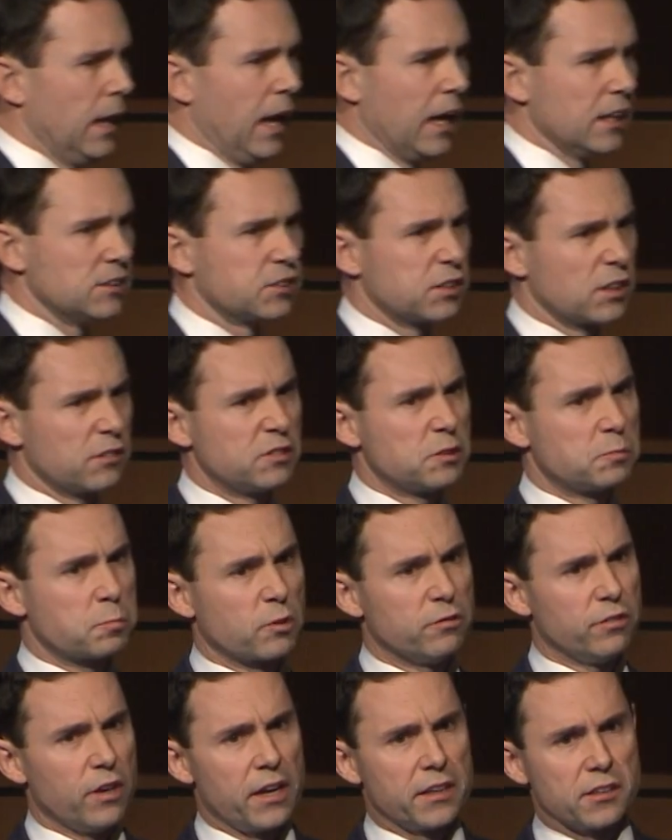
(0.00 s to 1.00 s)
And service
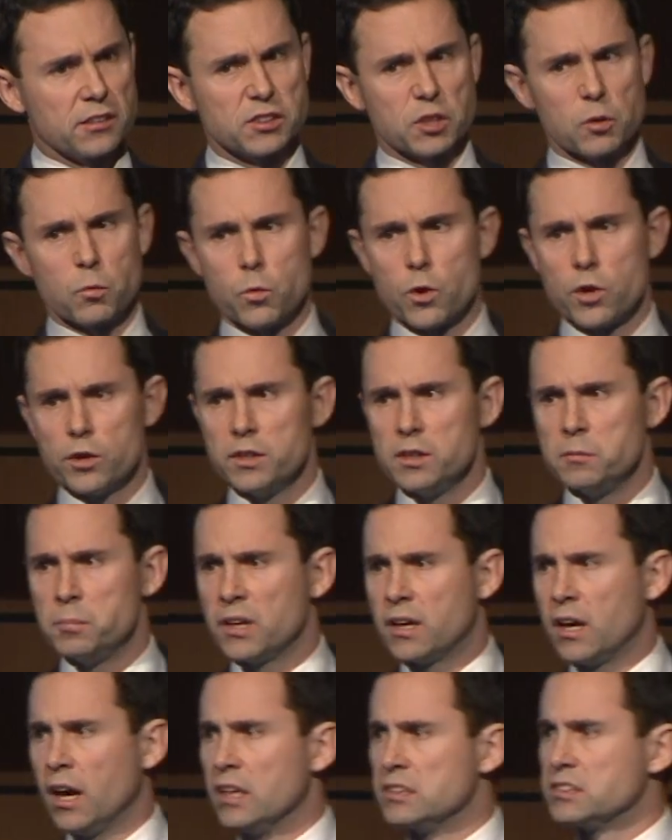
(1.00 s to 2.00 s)
providers are worried
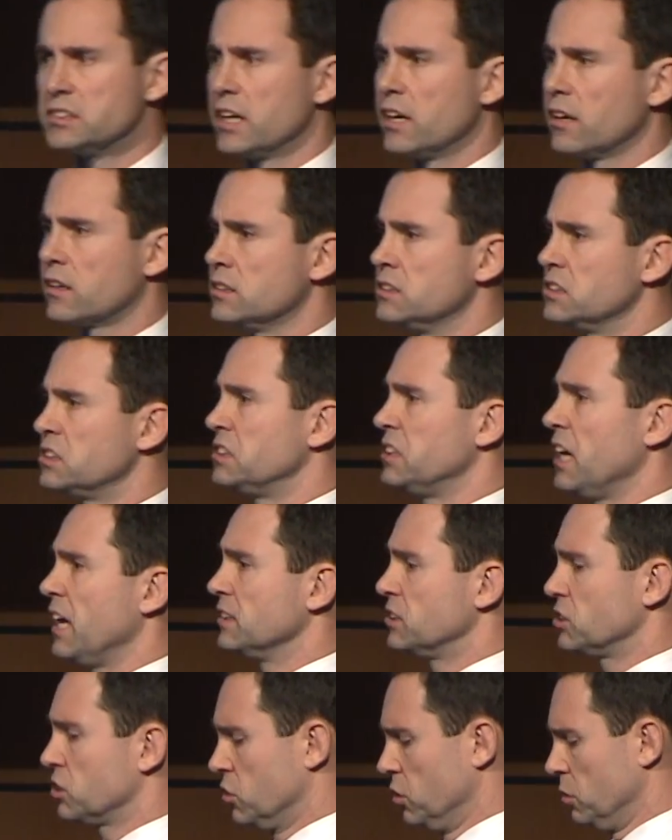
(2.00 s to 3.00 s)
because their
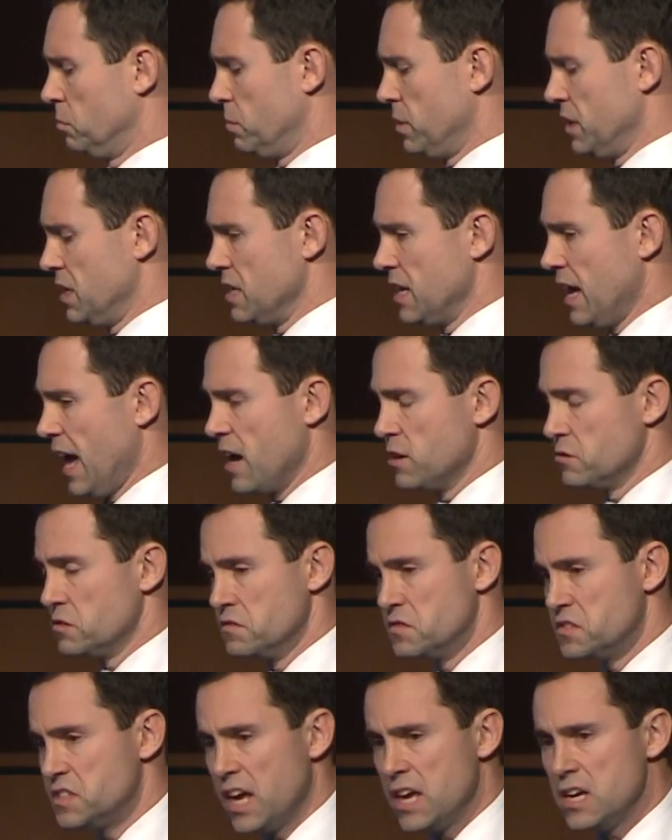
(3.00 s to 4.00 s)
consents could be out
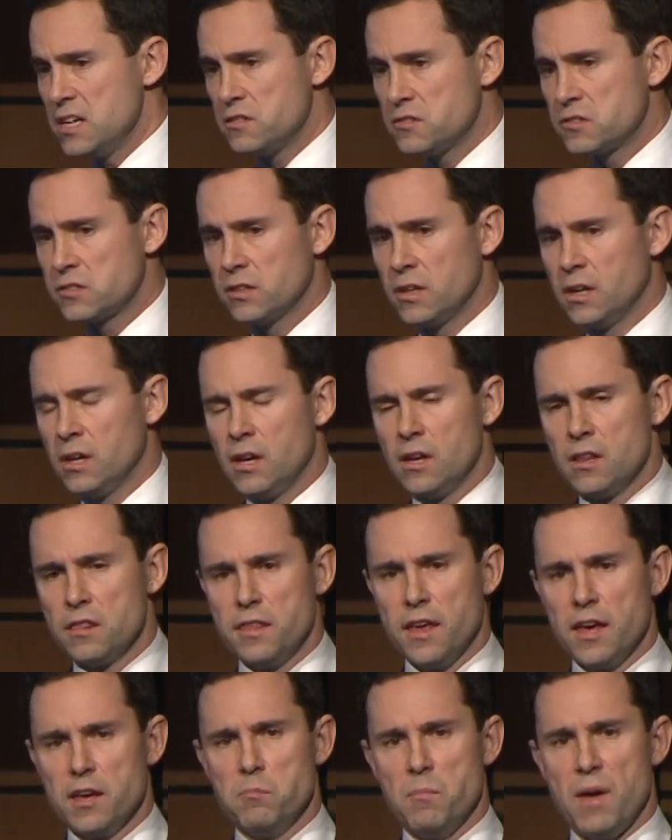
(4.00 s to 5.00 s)
of date.
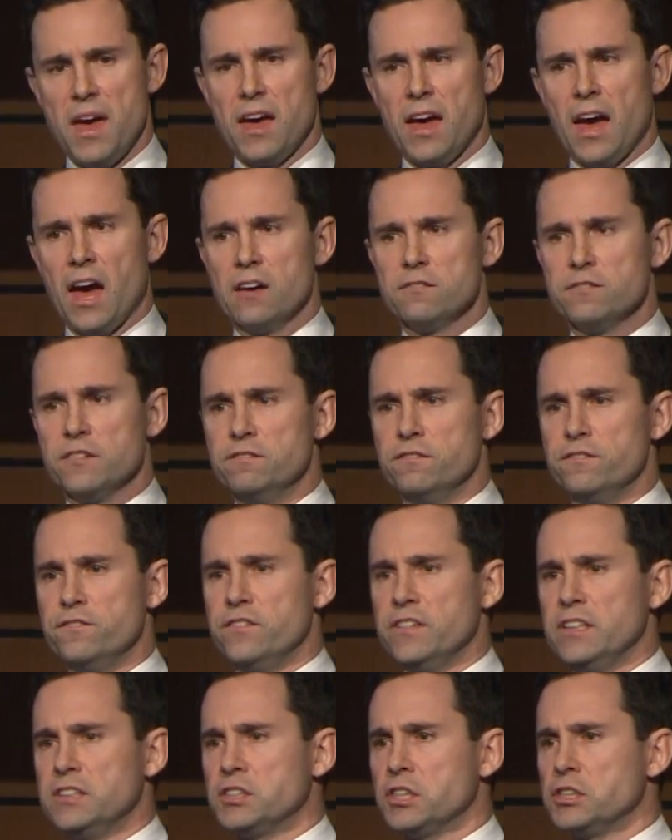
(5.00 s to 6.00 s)
They may have
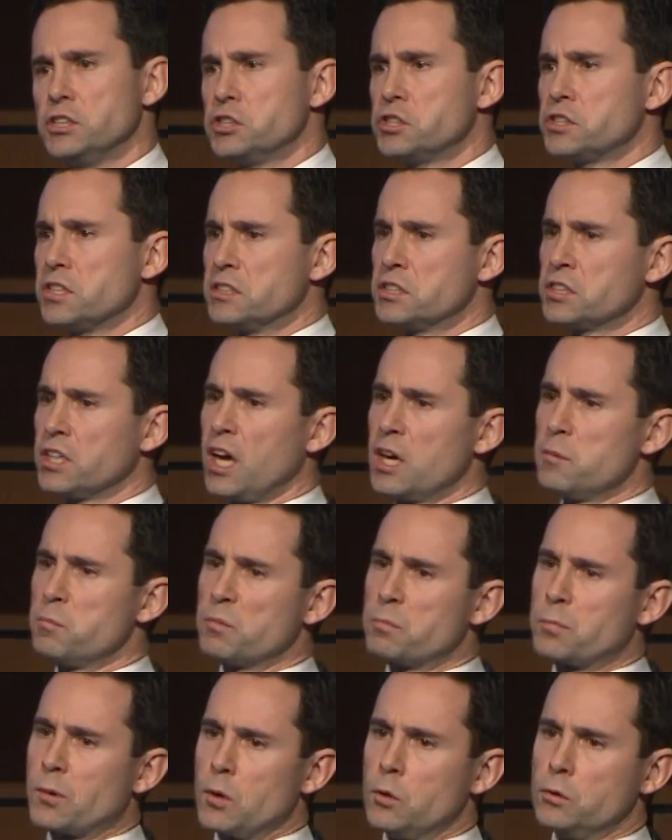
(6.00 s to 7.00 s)
envisaged a type
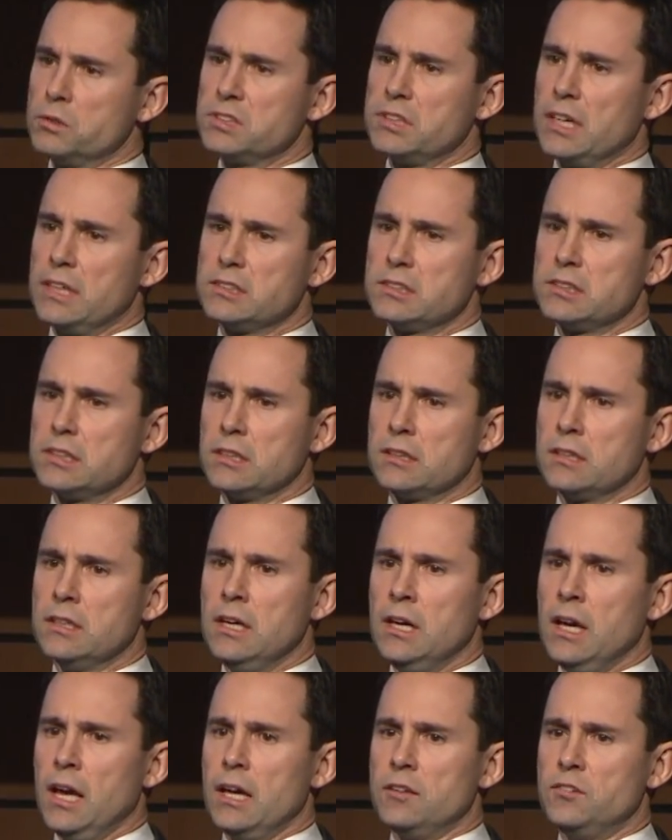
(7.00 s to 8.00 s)
of processing
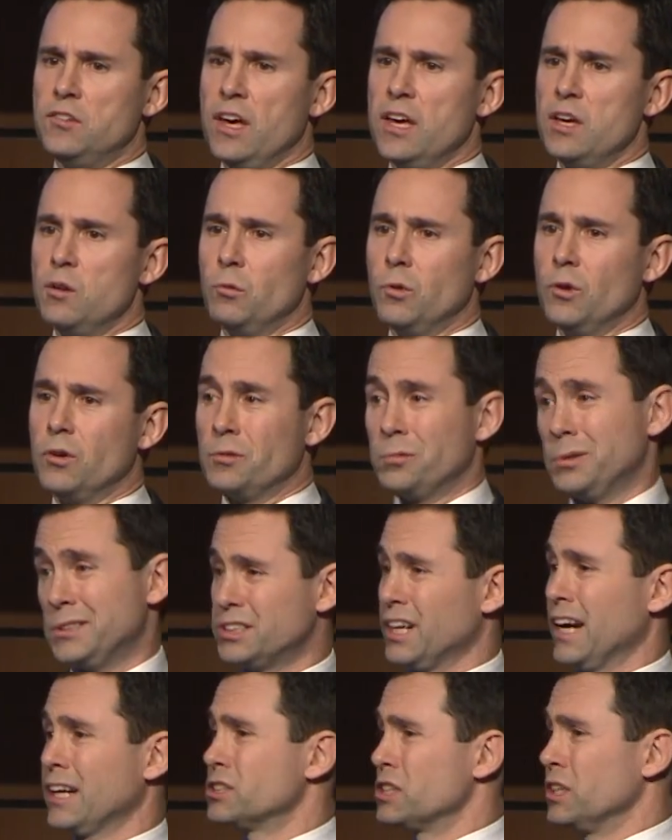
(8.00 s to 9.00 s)
day one,
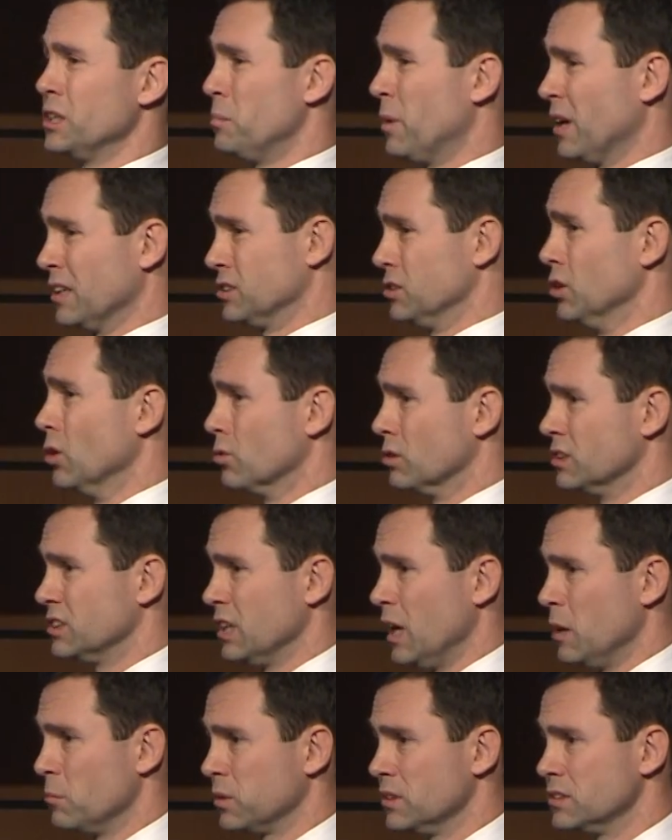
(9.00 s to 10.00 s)
which actually bears no
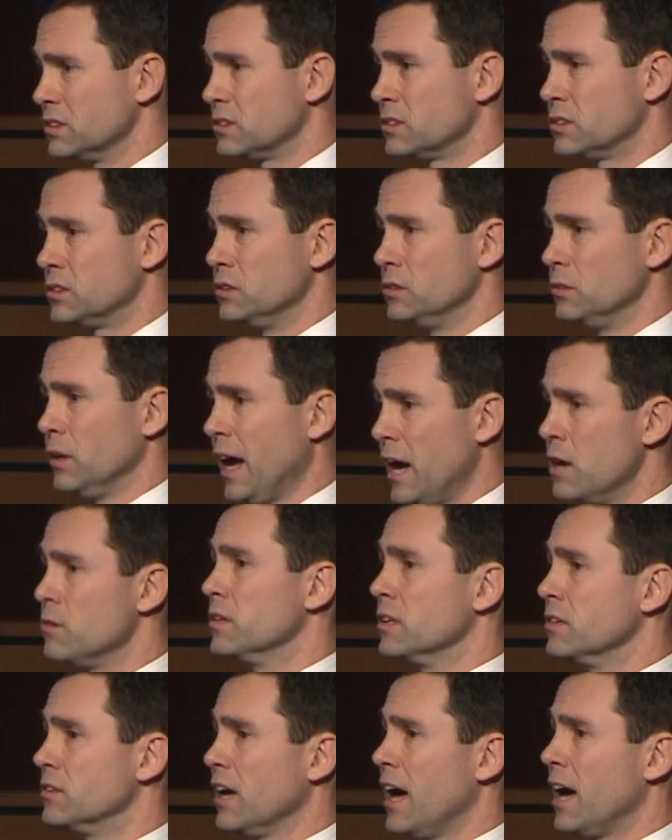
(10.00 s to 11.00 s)
resemblance to how
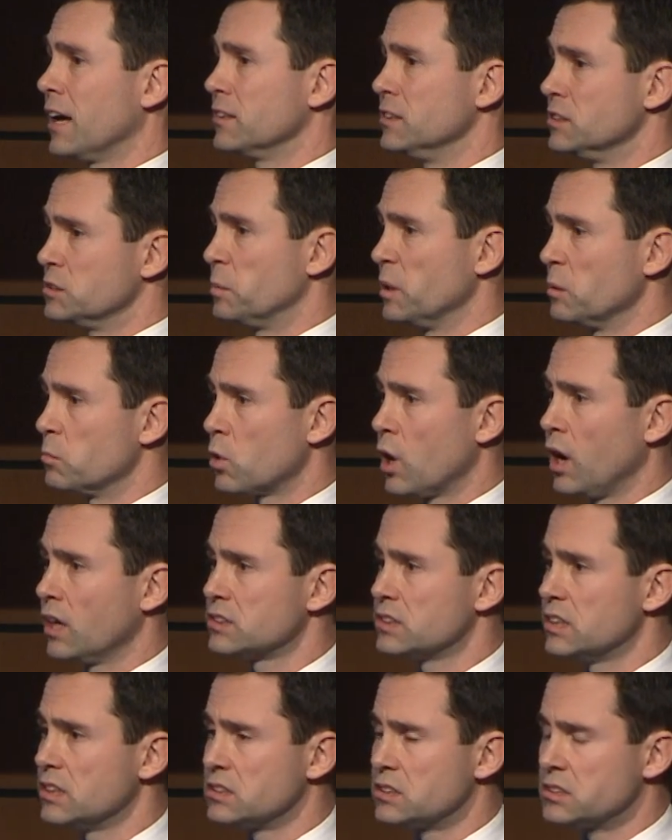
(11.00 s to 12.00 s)
the data is being
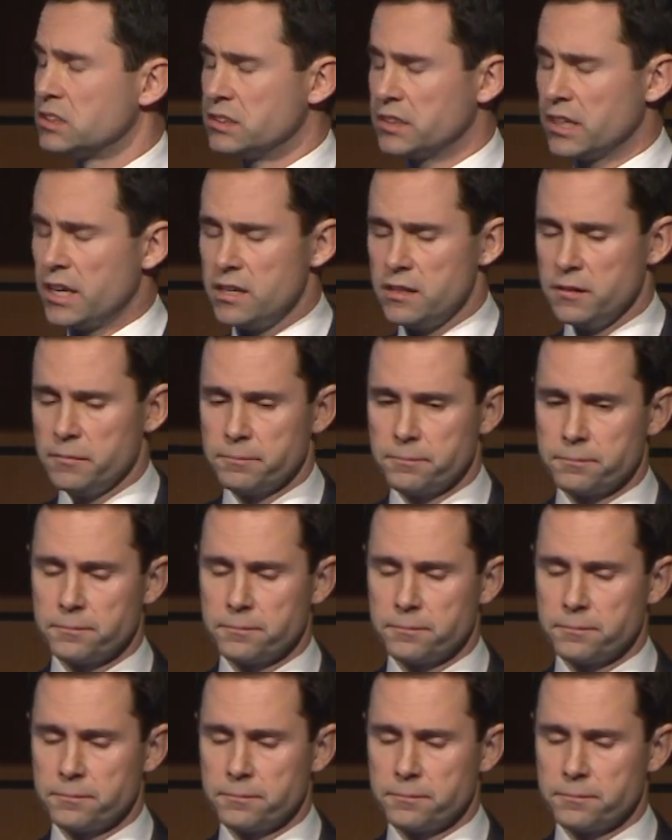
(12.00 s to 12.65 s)
processed today.